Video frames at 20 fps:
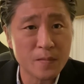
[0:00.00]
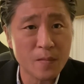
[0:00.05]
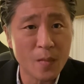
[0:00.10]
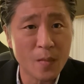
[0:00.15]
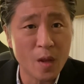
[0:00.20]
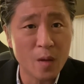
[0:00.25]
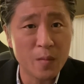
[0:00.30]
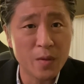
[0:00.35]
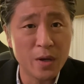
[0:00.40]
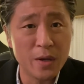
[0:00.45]

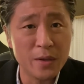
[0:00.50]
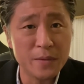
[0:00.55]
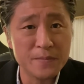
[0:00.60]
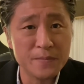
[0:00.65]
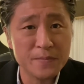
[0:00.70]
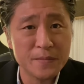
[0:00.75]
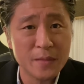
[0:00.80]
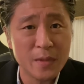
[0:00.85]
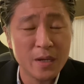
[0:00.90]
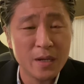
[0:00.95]
But
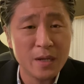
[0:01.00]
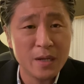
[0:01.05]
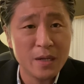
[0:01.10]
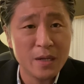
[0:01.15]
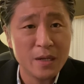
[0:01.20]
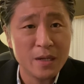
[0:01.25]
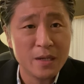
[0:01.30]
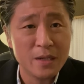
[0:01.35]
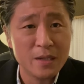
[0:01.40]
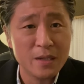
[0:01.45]

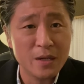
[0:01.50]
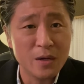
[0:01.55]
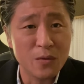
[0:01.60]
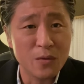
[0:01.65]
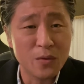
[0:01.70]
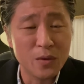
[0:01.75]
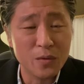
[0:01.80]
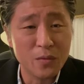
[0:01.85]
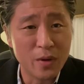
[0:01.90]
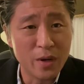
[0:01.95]

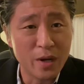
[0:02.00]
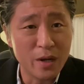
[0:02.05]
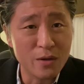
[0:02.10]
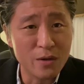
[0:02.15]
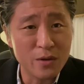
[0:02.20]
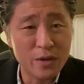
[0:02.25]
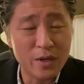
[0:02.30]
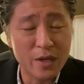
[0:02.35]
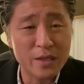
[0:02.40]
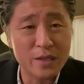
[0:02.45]
when I
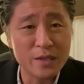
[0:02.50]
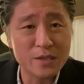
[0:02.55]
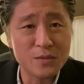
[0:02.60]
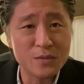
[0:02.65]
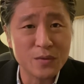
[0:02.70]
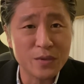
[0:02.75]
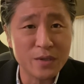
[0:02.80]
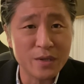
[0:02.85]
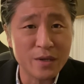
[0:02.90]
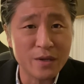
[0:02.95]
look at this
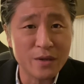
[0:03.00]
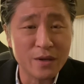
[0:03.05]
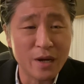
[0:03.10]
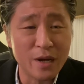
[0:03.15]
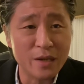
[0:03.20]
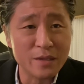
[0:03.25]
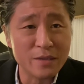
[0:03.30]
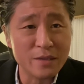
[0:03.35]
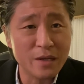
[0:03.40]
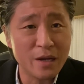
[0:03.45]
one,
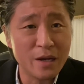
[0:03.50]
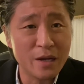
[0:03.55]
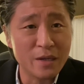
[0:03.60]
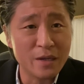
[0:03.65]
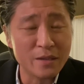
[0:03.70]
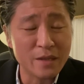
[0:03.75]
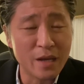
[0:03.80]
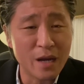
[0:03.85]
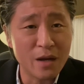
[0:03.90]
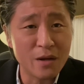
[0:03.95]

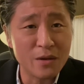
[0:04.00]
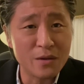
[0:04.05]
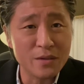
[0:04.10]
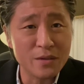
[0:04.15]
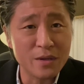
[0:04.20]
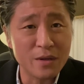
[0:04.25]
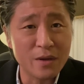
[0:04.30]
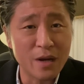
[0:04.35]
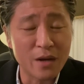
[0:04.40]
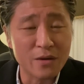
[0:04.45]
now
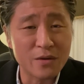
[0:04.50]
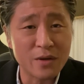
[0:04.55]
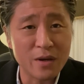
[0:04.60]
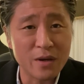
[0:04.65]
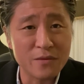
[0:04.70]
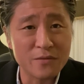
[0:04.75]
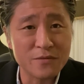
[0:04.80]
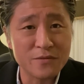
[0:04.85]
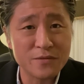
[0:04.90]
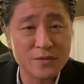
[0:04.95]
I could
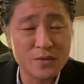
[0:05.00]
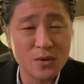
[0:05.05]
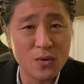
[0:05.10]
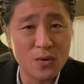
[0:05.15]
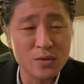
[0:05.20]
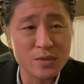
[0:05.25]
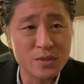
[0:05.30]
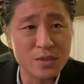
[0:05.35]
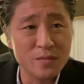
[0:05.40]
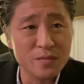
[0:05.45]
have
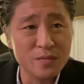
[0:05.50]
sold some